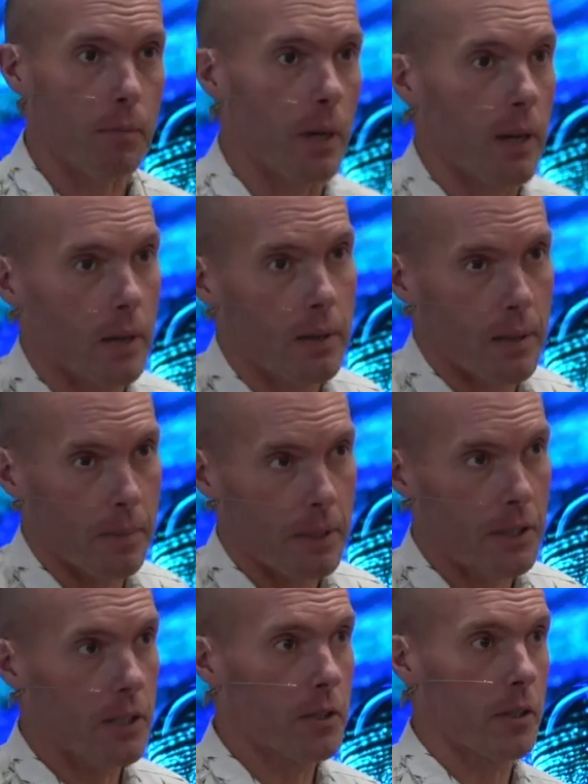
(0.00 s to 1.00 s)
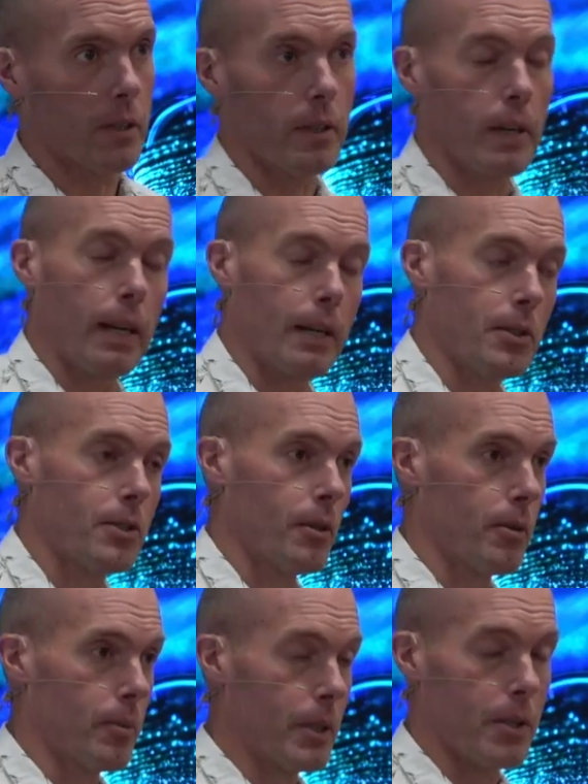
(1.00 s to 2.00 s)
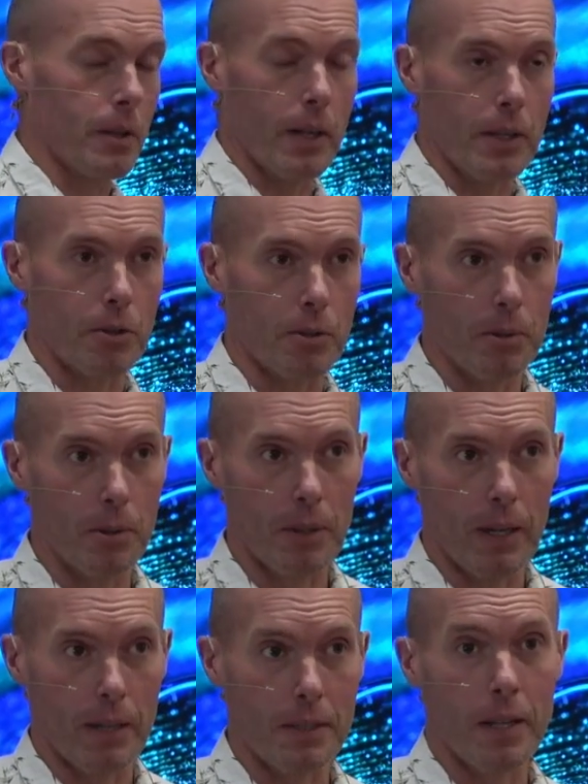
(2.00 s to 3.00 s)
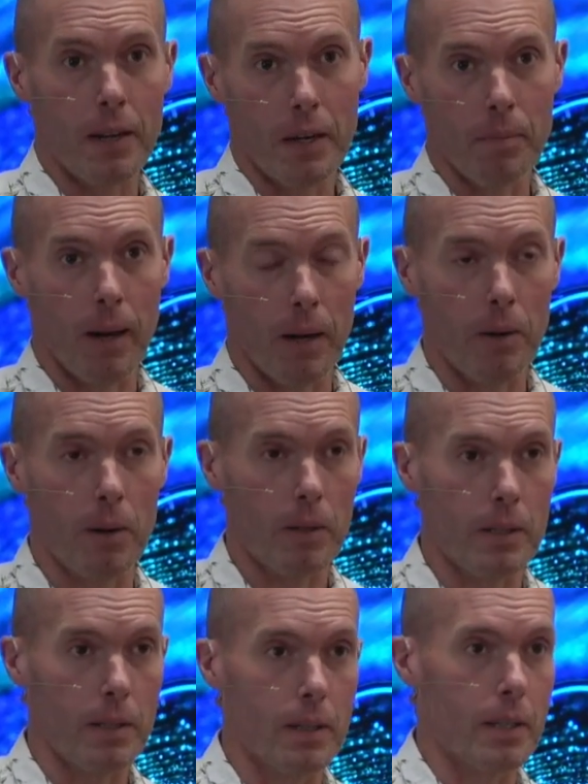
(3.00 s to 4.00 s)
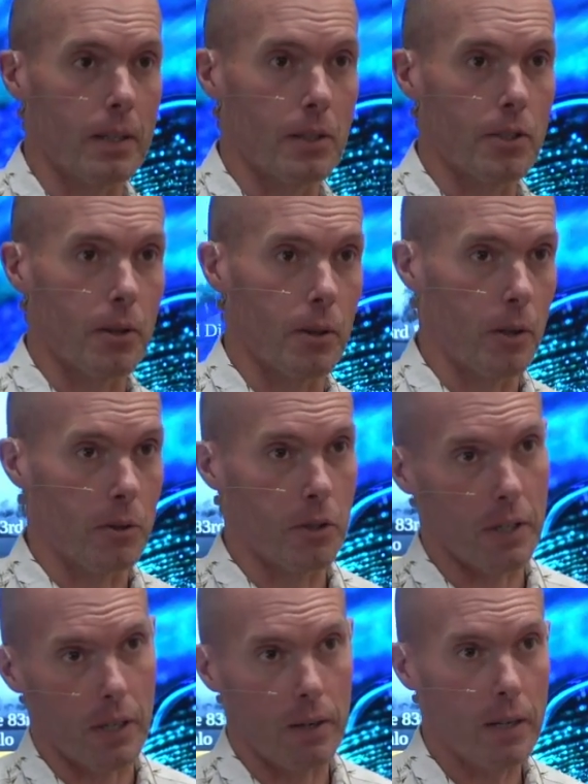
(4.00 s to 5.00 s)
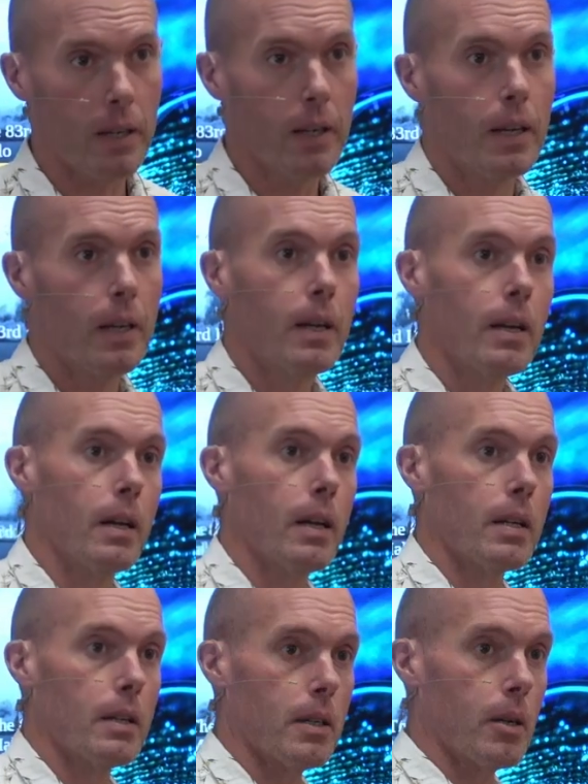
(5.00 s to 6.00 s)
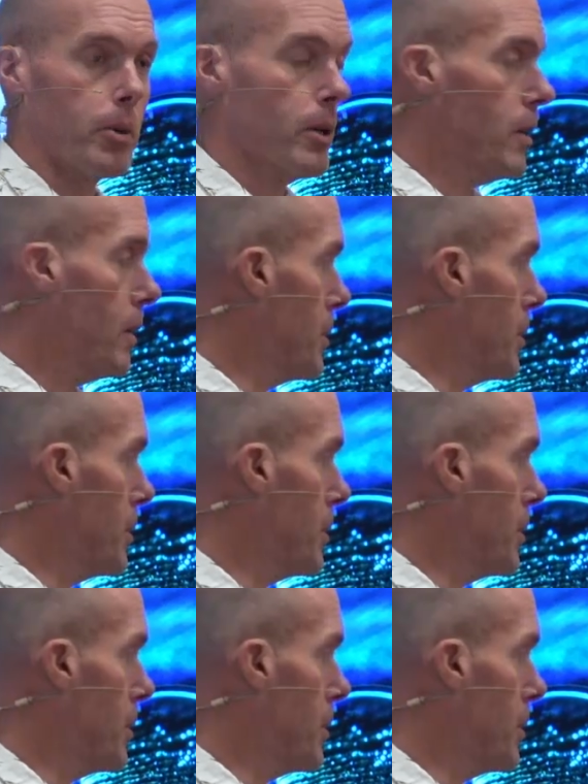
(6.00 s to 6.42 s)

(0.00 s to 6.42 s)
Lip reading: Brown. I'm a teacher at Southern Regional High School down in Manahawkin in Southern Ocean County. And we're going to